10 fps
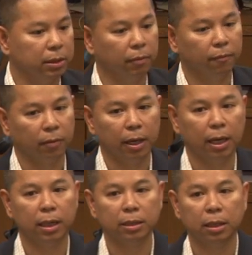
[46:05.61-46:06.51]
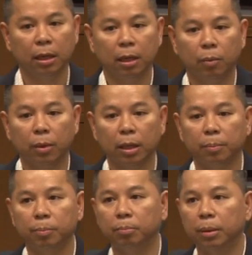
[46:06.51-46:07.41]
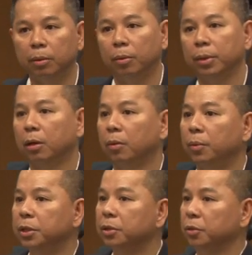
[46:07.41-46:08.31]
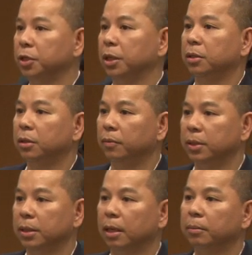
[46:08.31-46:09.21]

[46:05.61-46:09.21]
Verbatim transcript: So for us, we're going to build what we call regional shared services.